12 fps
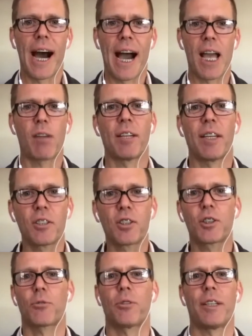I have a
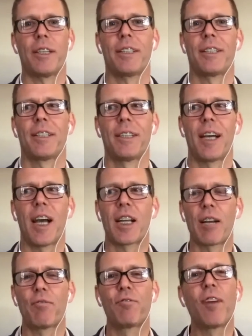history. Like
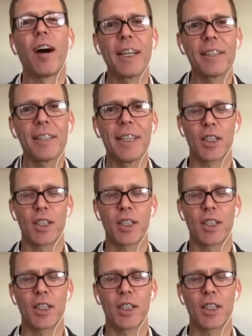I finally